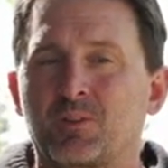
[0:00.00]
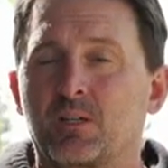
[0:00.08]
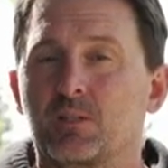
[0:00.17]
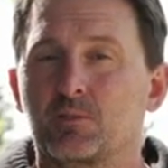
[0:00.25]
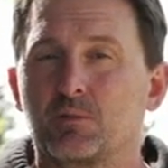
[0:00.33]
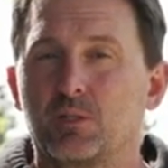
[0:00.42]

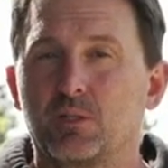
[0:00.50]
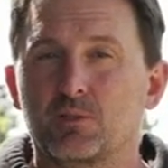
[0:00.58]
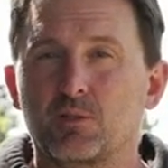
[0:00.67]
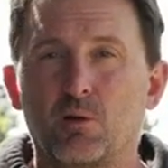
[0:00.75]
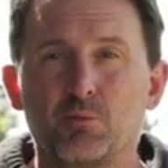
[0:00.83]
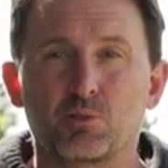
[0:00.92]

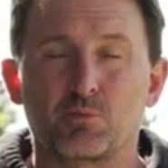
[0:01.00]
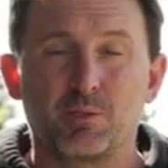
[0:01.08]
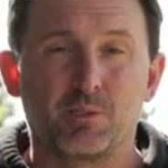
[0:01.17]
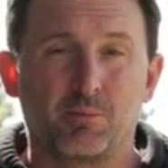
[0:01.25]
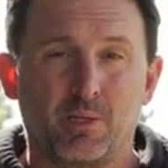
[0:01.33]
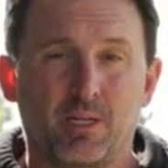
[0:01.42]
It's almost
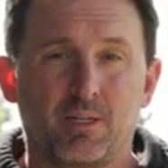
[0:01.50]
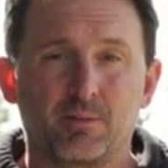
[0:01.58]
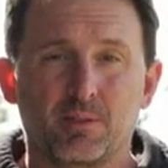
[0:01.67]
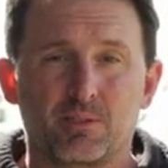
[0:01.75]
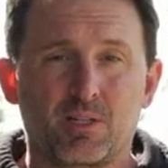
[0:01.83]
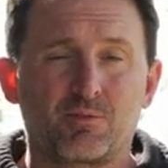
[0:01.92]
mid-May.
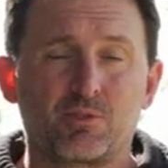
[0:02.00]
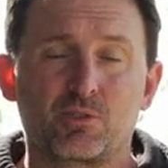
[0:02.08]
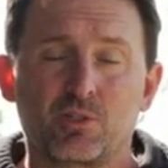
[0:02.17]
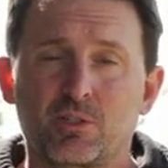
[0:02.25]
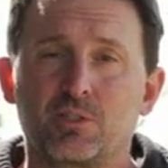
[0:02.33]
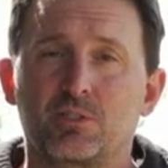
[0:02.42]
It's after turkey